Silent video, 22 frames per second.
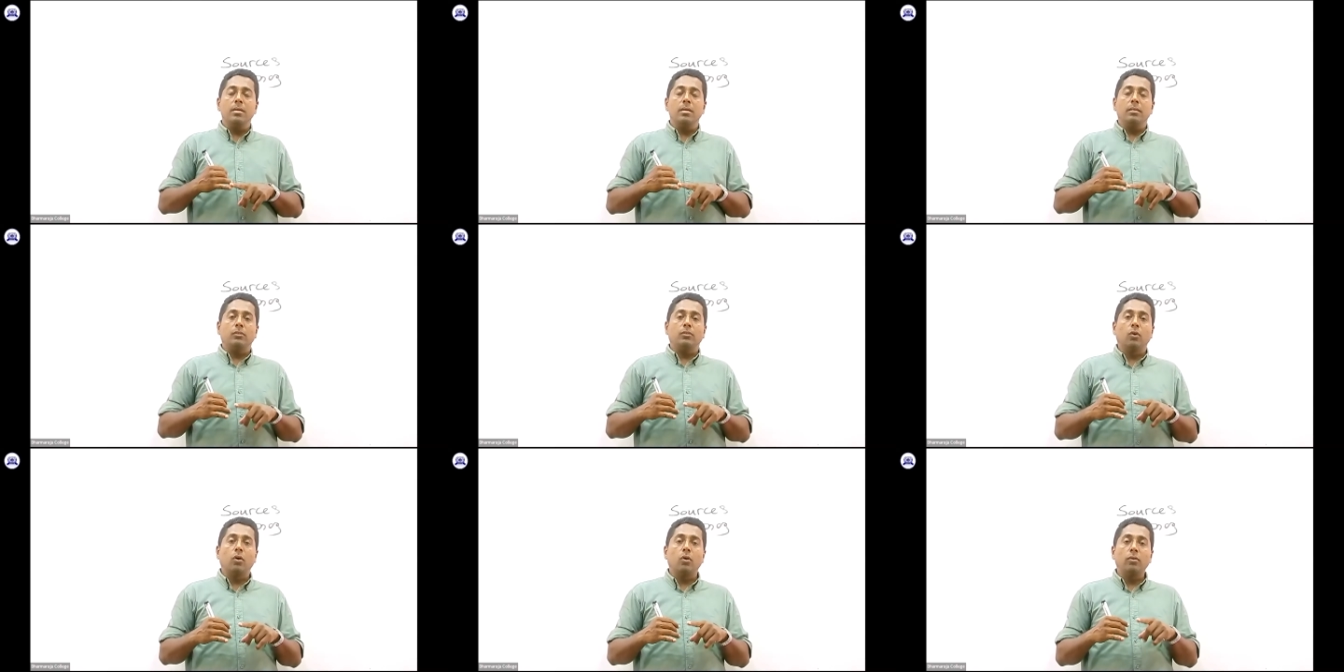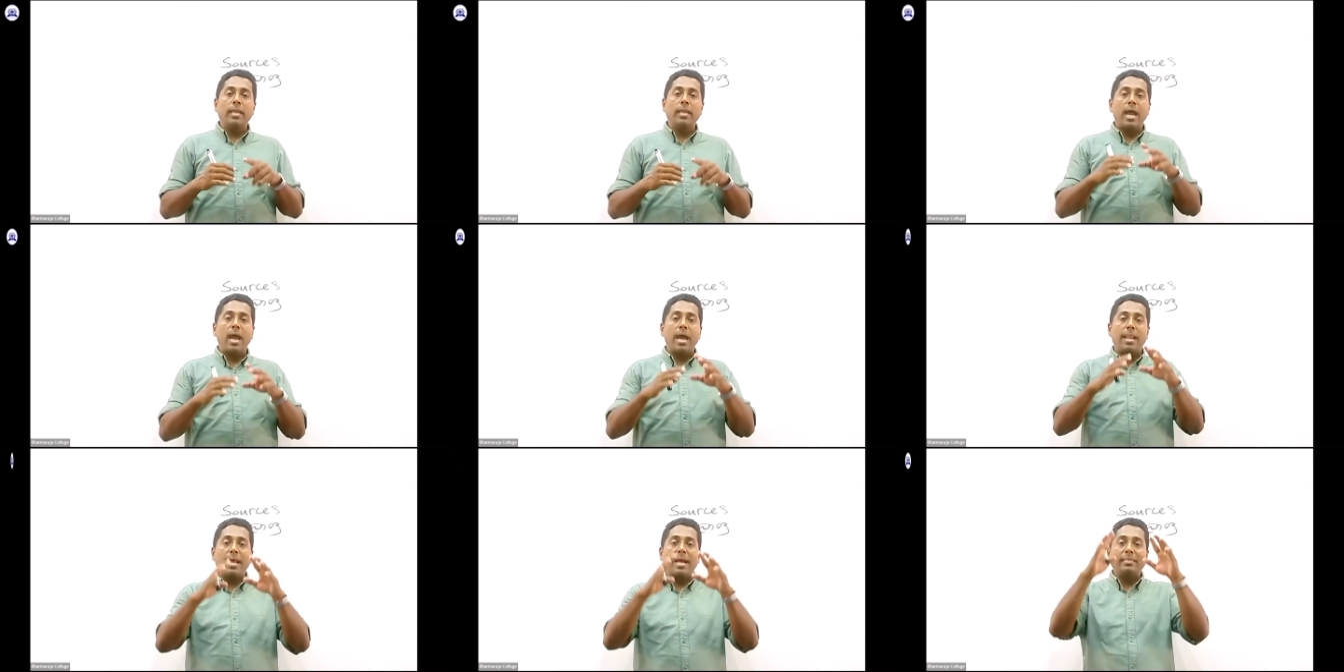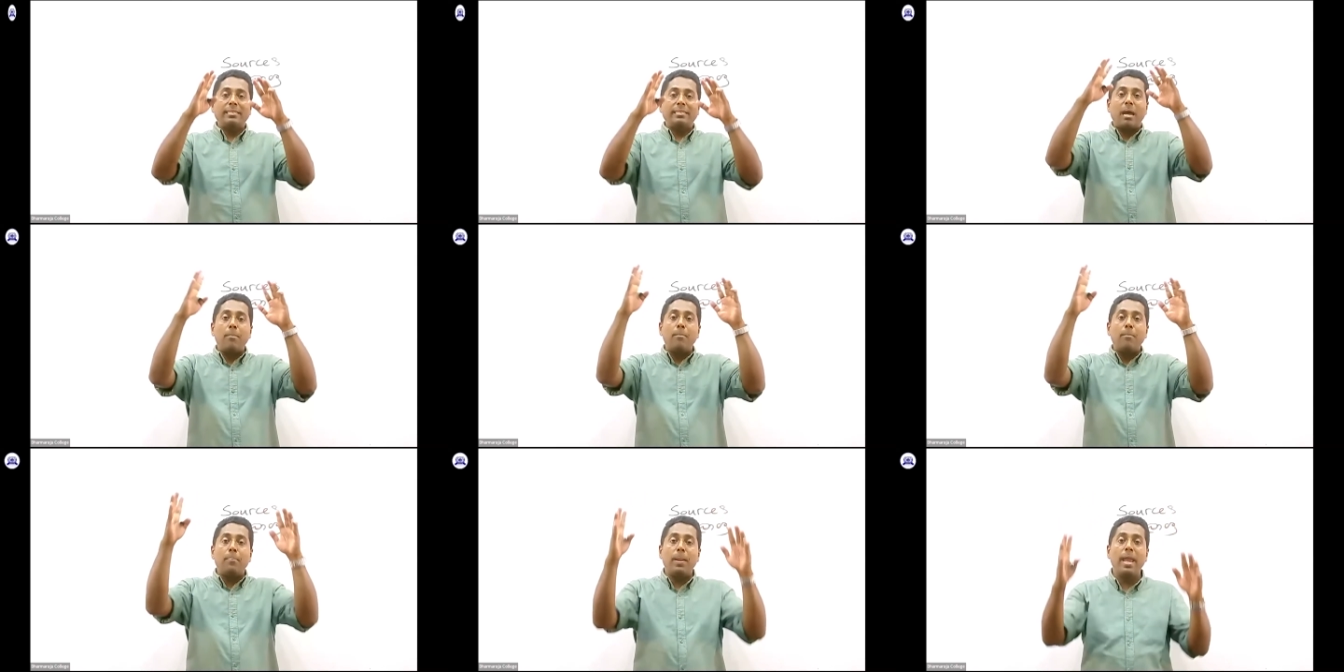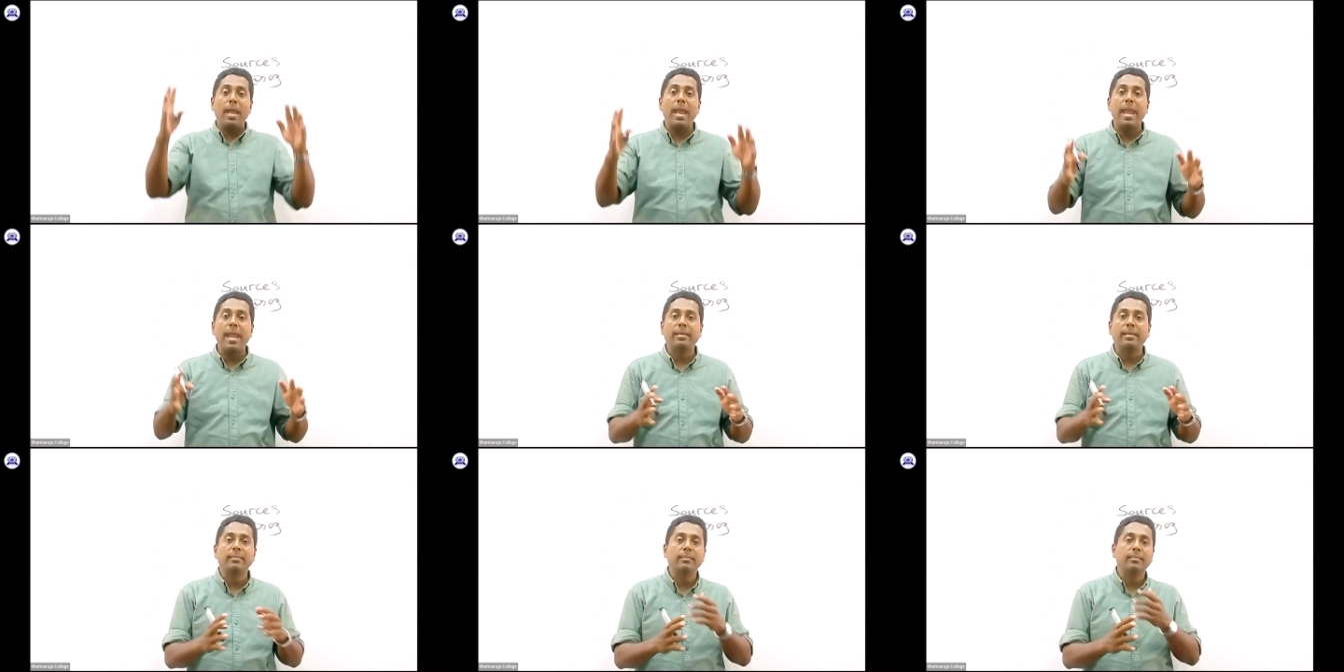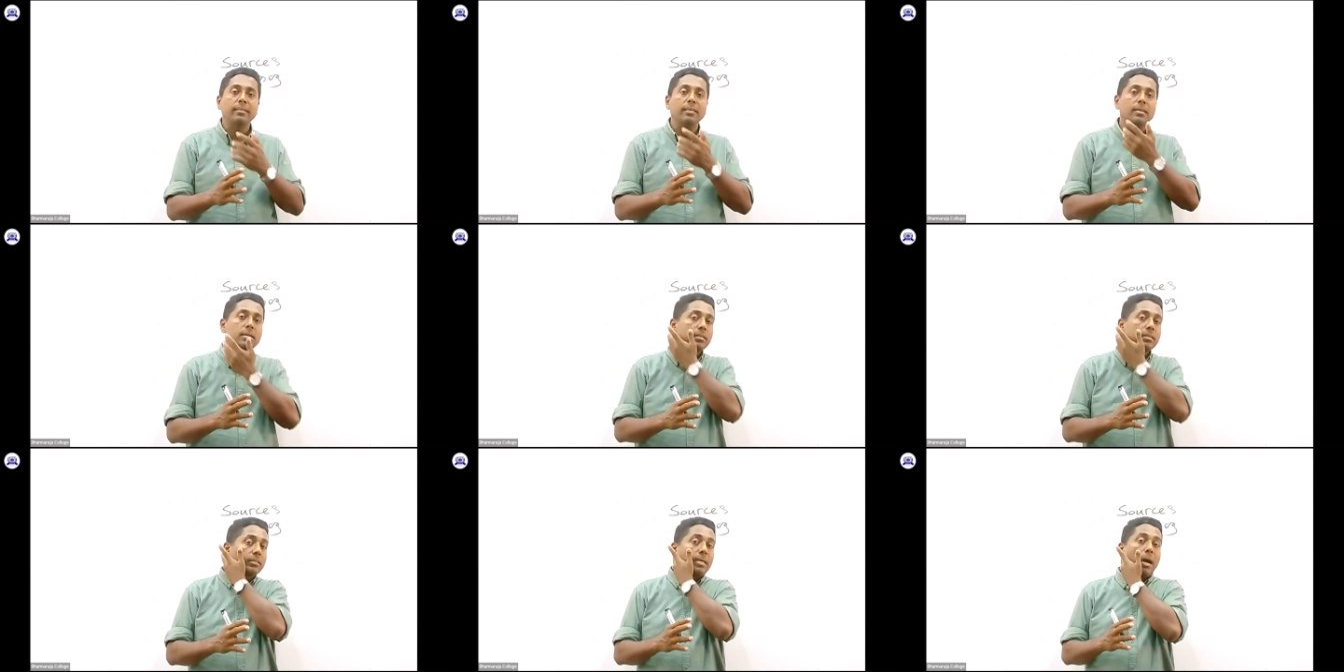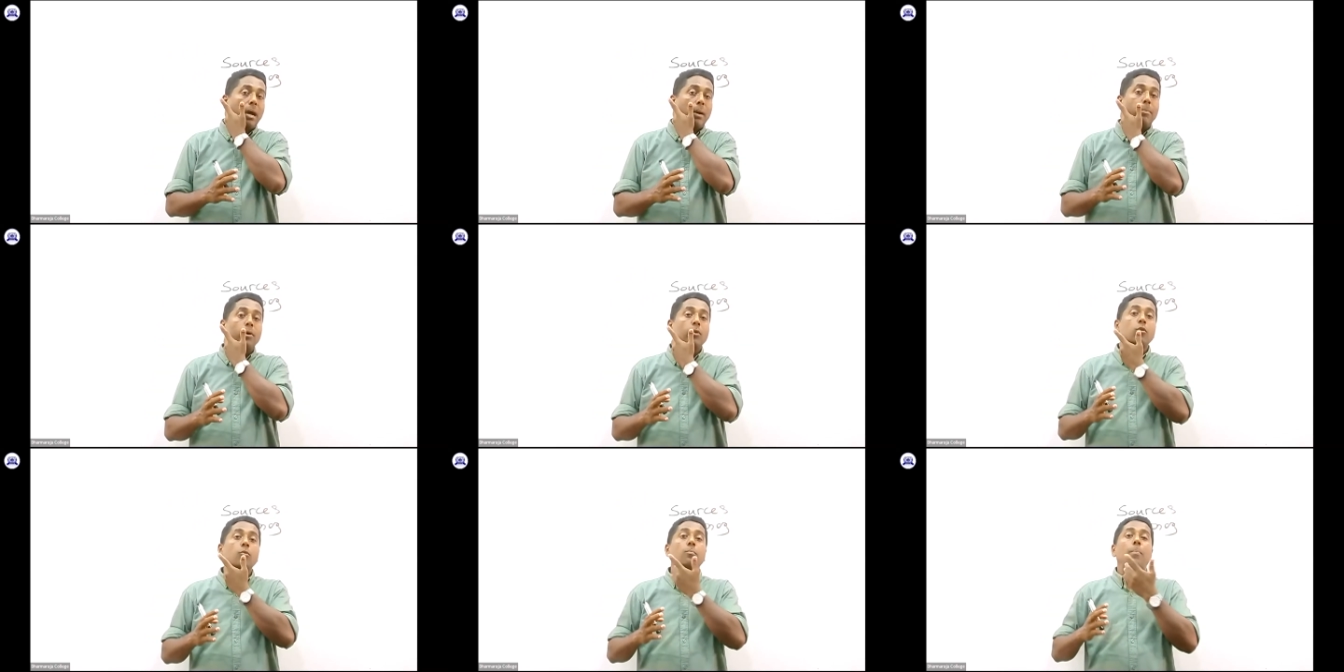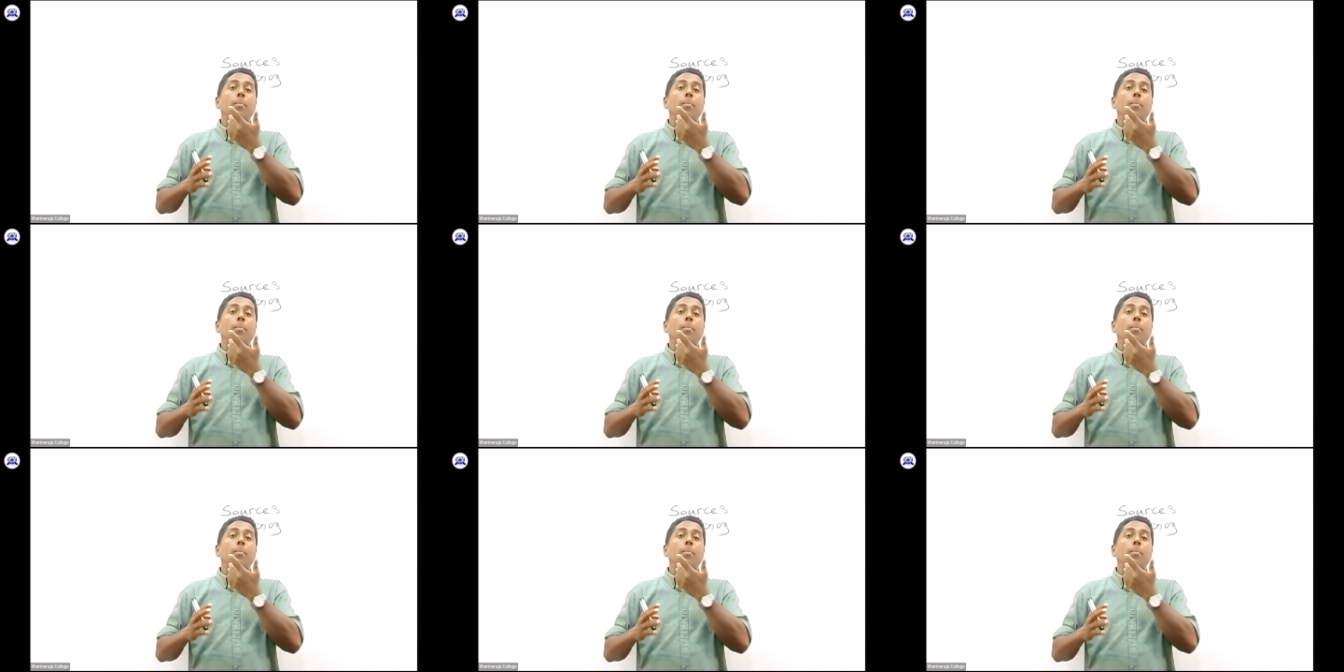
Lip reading: So there are some plates, Samaru